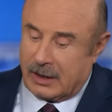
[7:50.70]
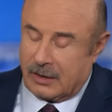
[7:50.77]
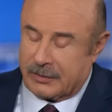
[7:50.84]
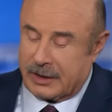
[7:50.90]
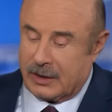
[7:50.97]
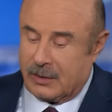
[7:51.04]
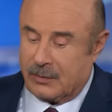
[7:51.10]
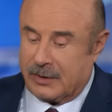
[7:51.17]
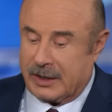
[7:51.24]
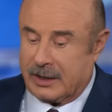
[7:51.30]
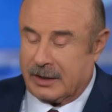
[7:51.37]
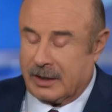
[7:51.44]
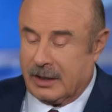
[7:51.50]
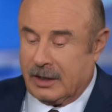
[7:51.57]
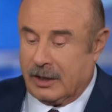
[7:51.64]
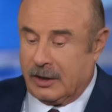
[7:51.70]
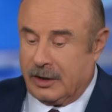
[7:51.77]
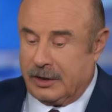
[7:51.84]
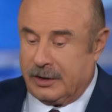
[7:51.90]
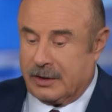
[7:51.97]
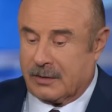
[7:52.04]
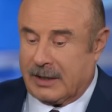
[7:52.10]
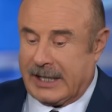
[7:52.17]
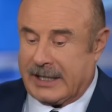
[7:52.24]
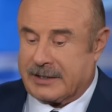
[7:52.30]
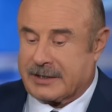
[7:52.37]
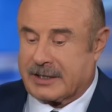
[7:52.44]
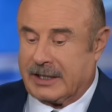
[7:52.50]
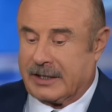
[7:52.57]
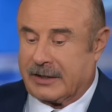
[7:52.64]
all know that you're
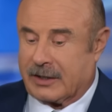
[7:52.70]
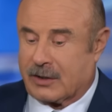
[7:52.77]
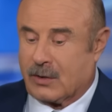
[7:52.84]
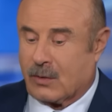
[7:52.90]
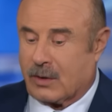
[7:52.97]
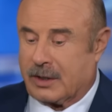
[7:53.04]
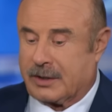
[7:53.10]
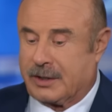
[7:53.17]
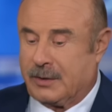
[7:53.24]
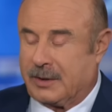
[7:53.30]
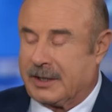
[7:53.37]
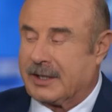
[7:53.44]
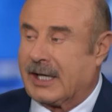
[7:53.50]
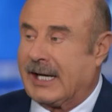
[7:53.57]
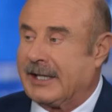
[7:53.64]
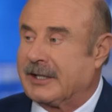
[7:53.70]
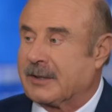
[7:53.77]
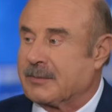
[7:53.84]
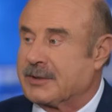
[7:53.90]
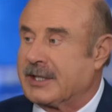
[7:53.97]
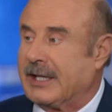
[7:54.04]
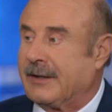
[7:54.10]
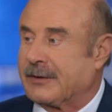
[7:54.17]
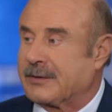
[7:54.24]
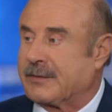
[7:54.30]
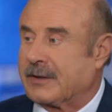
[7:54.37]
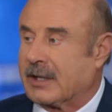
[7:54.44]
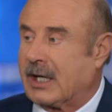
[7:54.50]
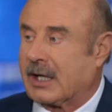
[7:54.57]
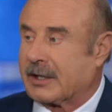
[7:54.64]
asking the court to indict themselves
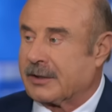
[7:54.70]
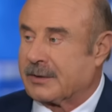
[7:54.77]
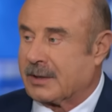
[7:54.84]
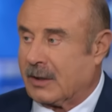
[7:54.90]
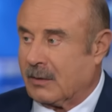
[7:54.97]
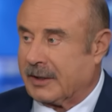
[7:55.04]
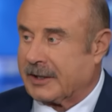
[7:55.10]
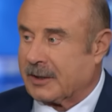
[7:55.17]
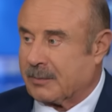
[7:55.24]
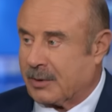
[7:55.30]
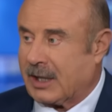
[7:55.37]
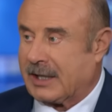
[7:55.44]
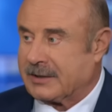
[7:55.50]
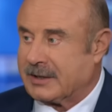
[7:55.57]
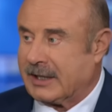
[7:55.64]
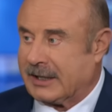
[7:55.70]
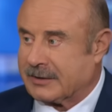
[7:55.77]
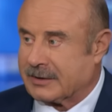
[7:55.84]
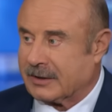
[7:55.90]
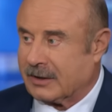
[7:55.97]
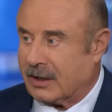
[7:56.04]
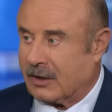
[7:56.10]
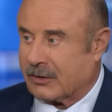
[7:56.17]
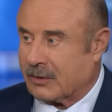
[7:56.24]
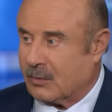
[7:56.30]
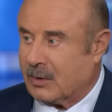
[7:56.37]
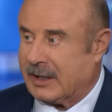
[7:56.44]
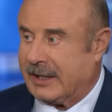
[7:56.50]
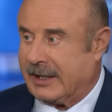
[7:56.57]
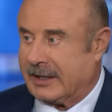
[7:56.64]
for not controlling the process along the
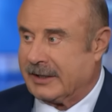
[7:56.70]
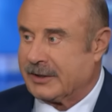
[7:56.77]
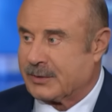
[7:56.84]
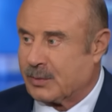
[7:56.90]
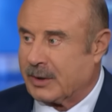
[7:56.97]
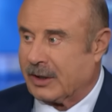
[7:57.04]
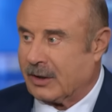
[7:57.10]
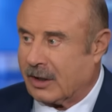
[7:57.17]
way, and it's real